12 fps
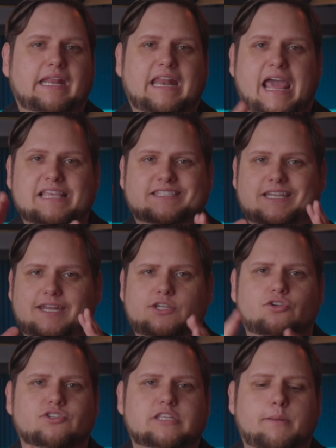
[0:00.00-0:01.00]
It has the
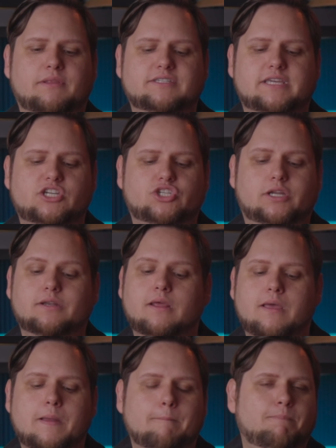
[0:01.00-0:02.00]
digital stabilization,
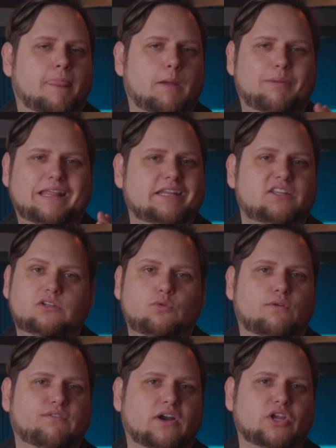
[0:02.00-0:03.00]
but it didn't
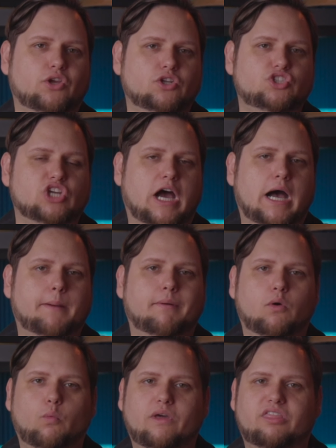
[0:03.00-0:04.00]
do a very good
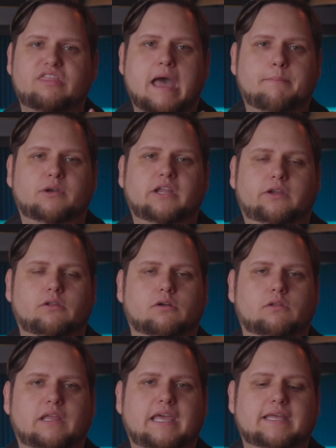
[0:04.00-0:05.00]
job with that particular
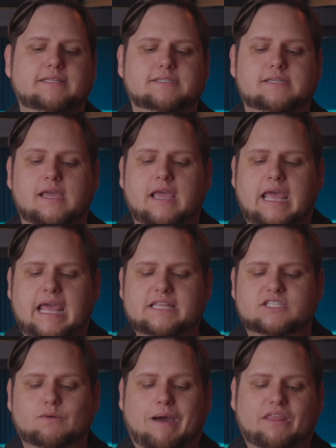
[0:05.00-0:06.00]
lens.
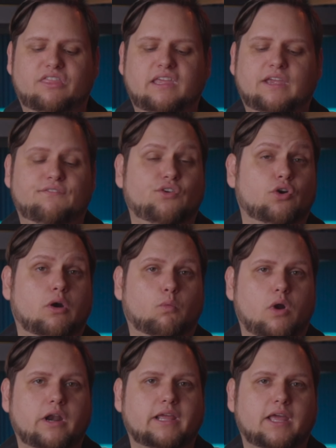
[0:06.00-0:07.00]
And so I think if you're a
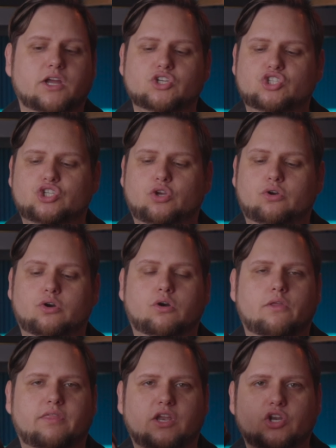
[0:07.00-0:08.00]
run and gun
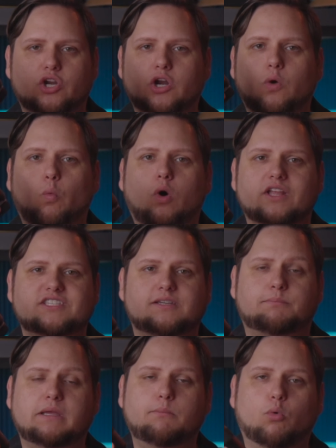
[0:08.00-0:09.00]
shooter, then you're gonna want
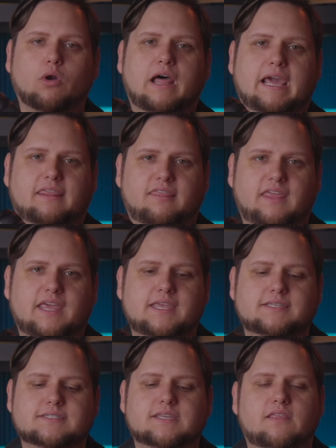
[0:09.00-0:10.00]
something more like
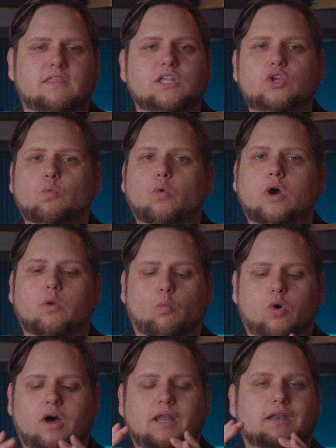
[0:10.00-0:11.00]
this than you would
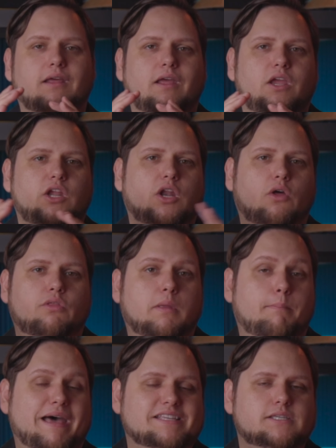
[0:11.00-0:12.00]
want, the
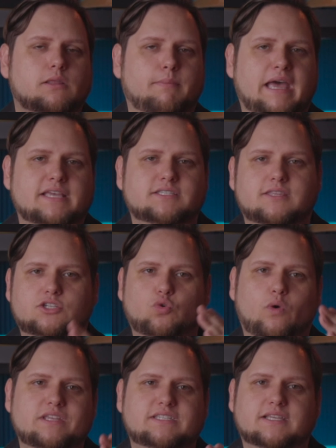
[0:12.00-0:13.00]
best of the best, the
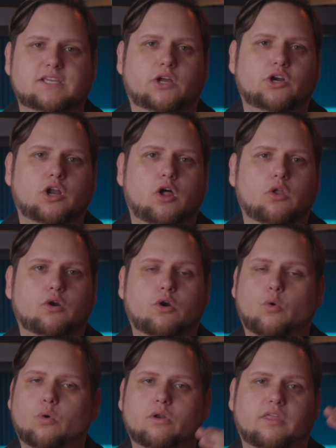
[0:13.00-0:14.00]

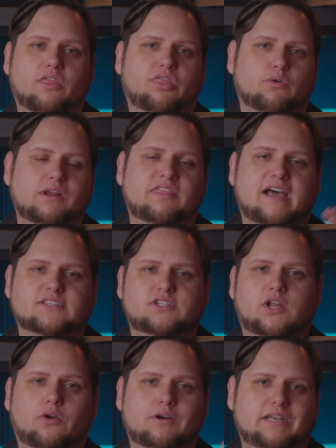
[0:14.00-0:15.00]
$2,600 or the
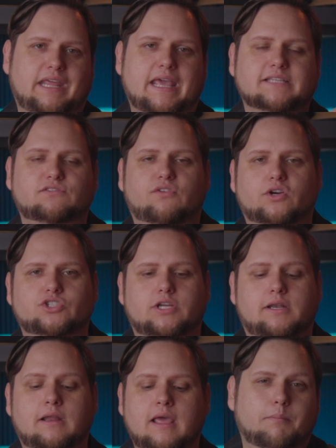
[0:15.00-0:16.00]
$3,000 DS
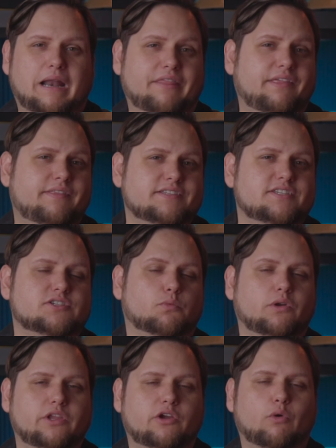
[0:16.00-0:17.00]
version. But I think this is a
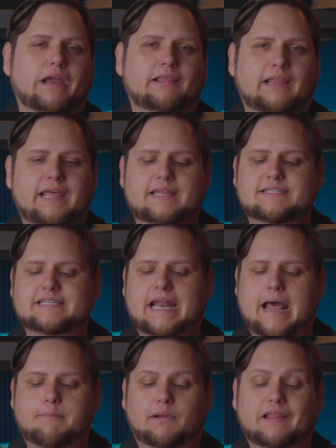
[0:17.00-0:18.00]
really great lens, and
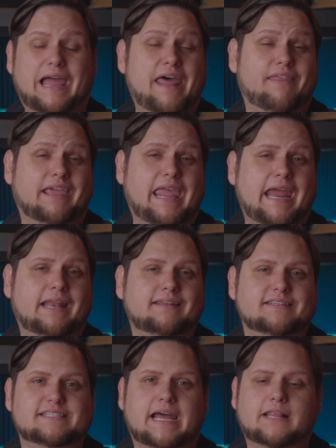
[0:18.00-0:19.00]
I'm glad that Canon
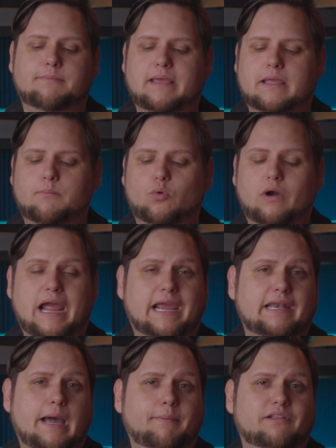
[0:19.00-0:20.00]
decided to make a more
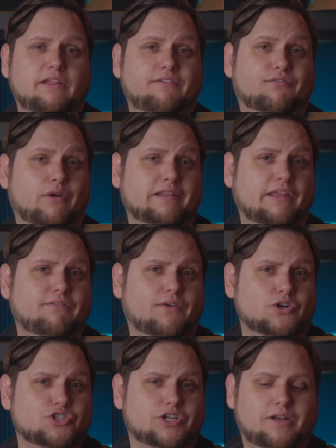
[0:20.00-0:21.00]
economically friendly
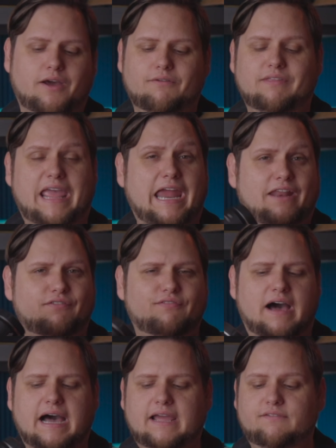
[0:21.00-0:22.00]
version of the
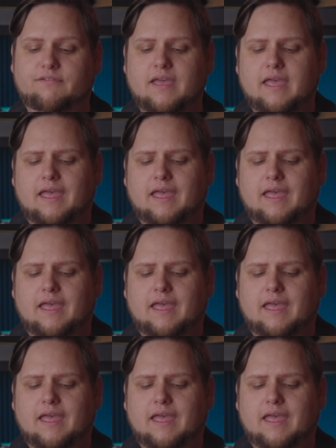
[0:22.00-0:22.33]
85.